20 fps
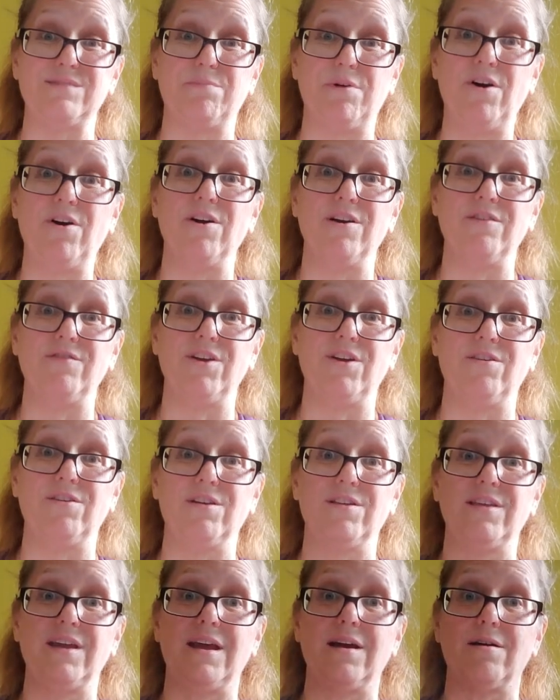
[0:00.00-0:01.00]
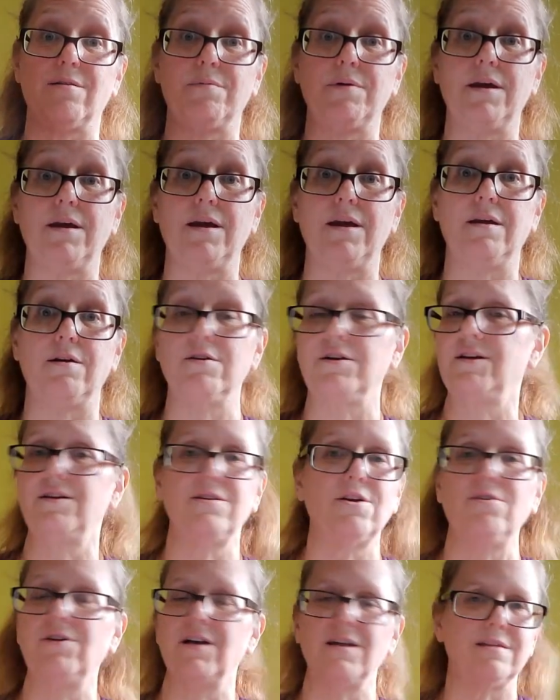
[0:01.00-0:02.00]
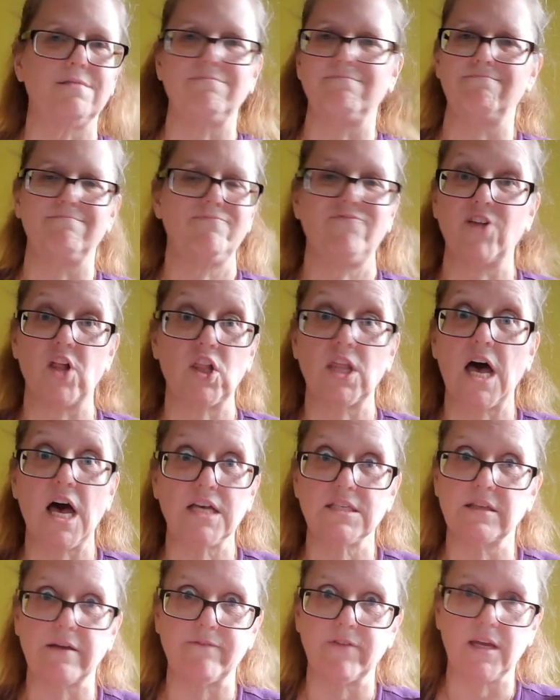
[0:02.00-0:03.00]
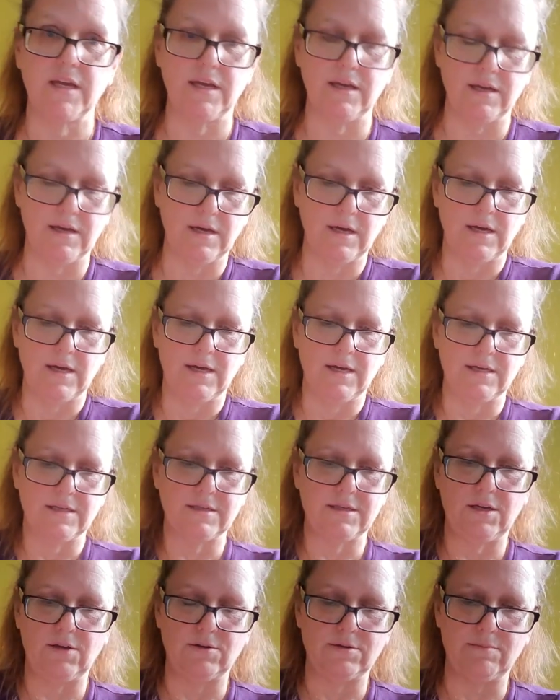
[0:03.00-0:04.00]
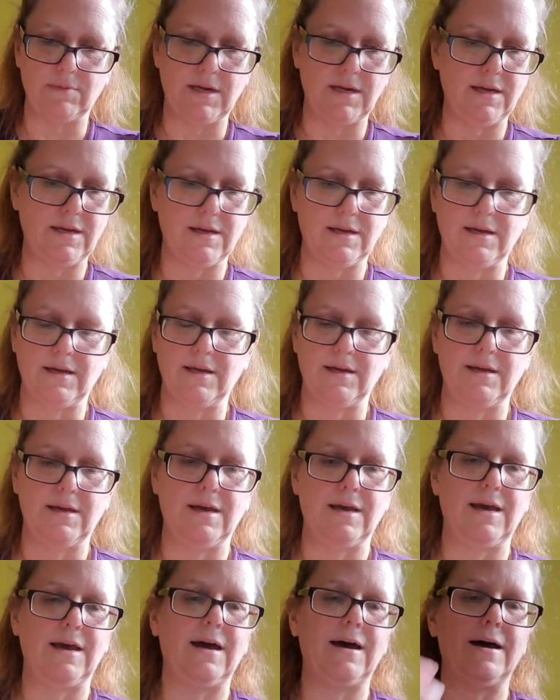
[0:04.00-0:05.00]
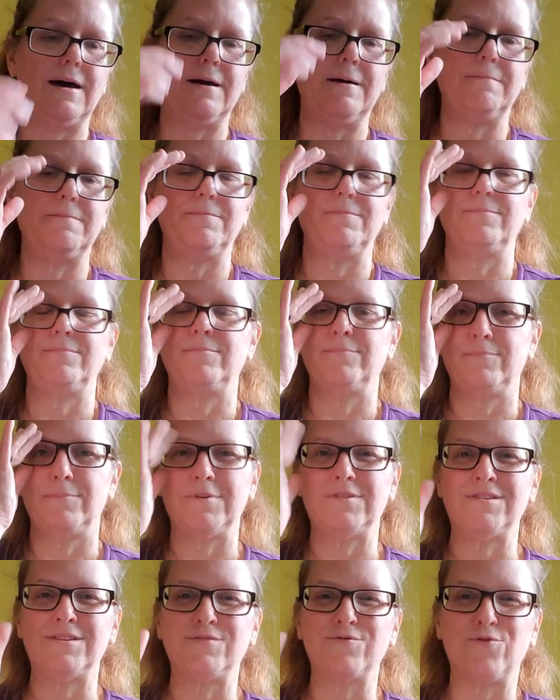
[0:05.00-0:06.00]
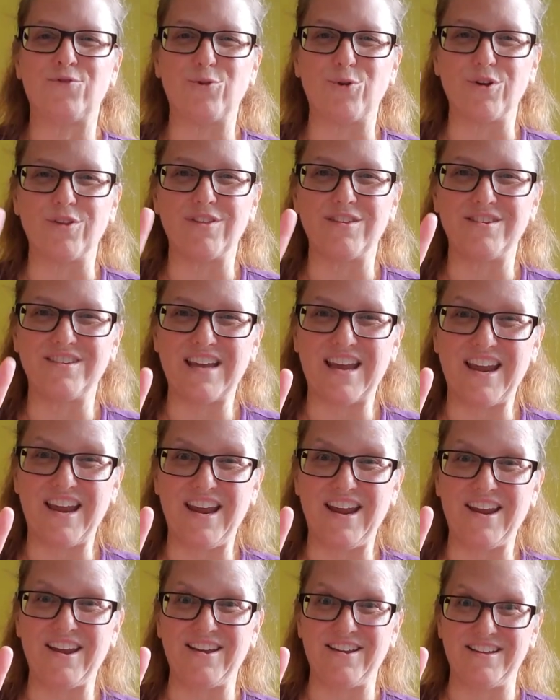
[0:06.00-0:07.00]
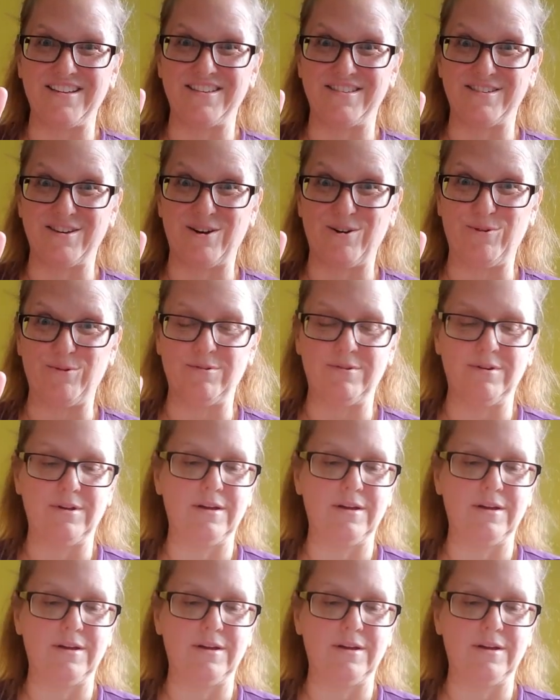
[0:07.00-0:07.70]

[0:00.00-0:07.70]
part of yoga therapy or yoga philosophy. Excuse me. This is fourth take. So,